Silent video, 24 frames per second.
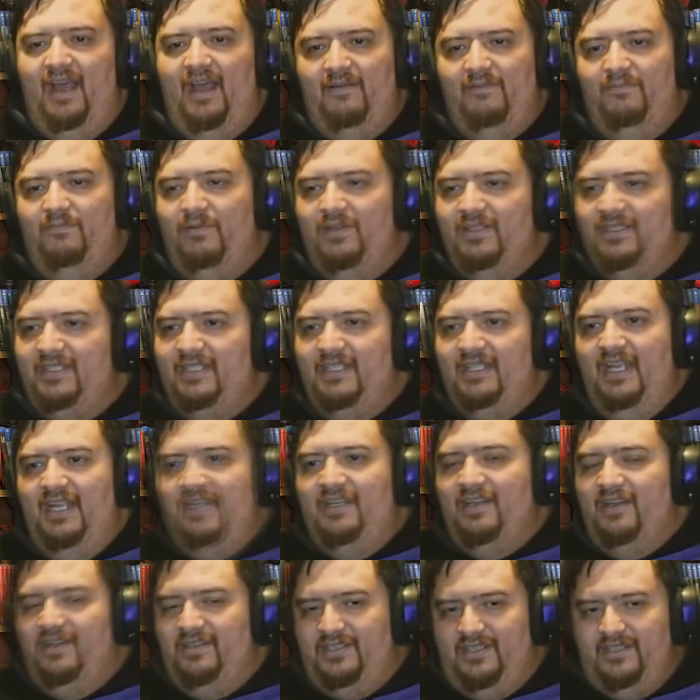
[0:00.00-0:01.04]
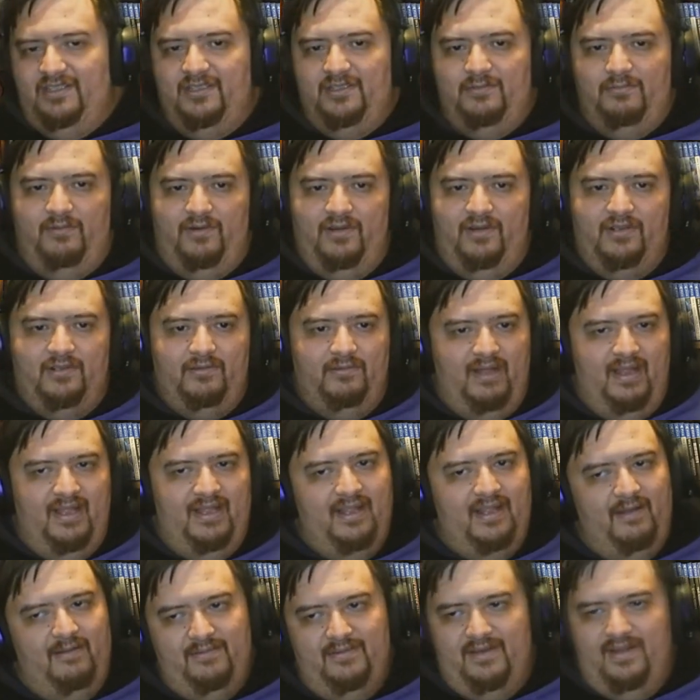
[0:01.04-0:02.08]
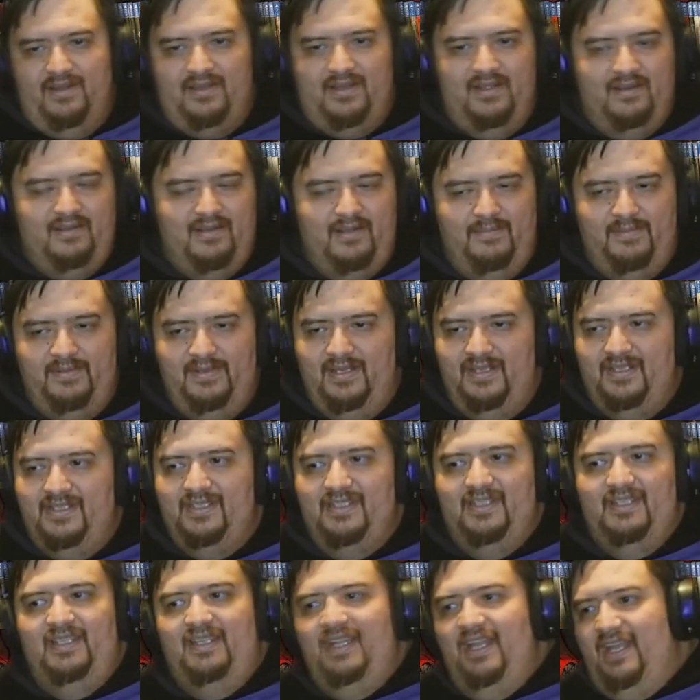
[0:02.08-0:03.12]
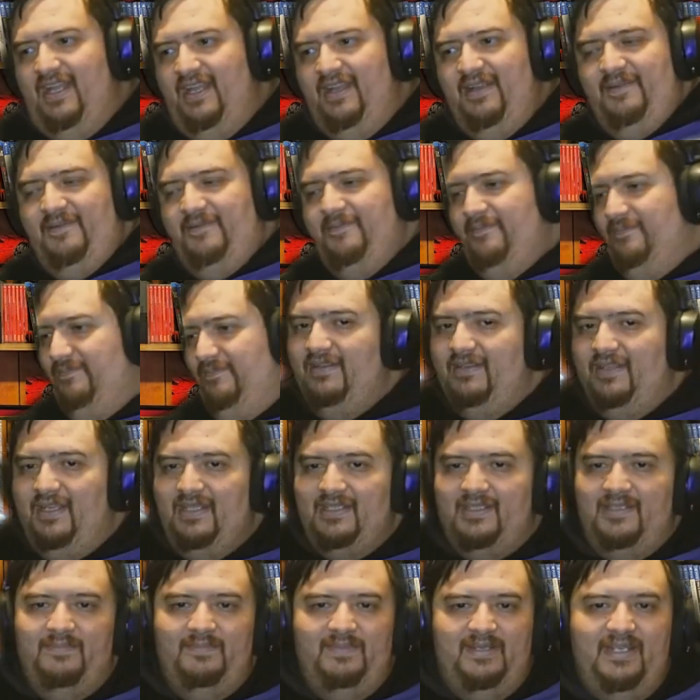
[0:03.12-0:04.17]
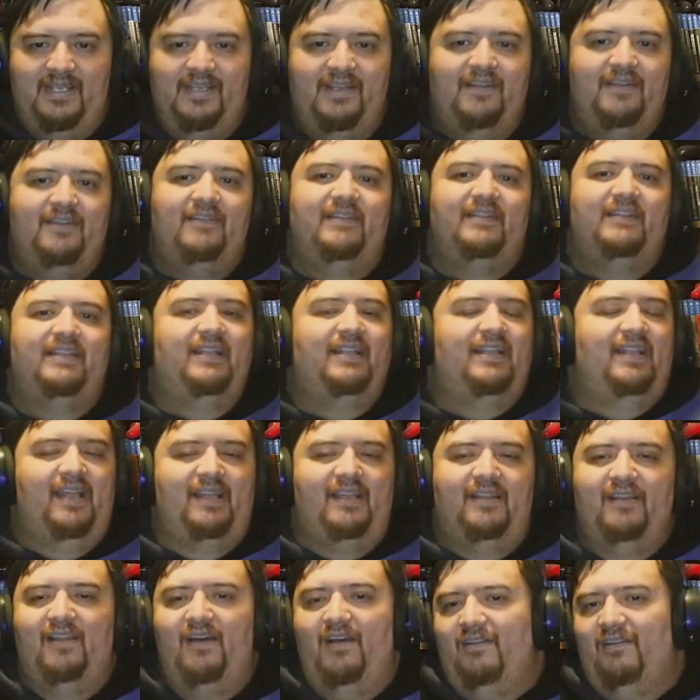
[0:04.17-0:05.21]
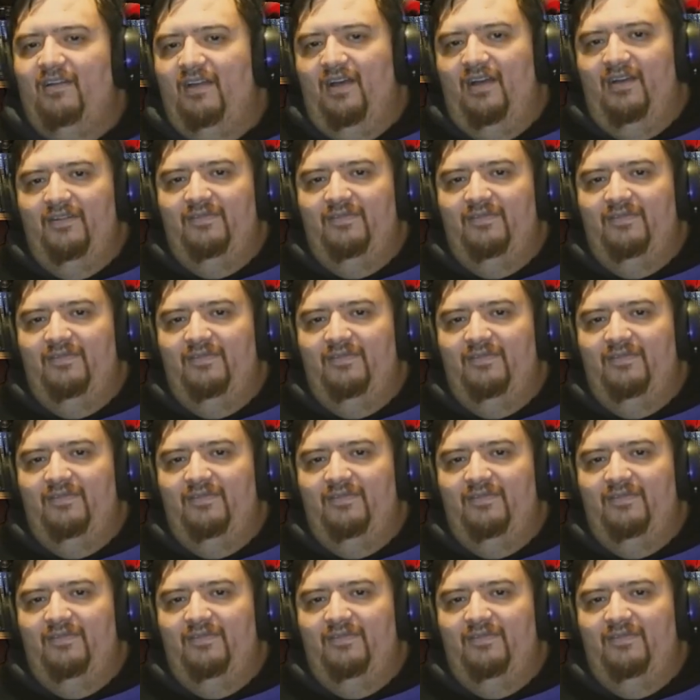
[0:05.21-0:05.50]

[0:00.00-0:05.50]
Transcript: how once a day dungeons worked, right? I would knock out a couple dungeons a day, get some gear, and then like log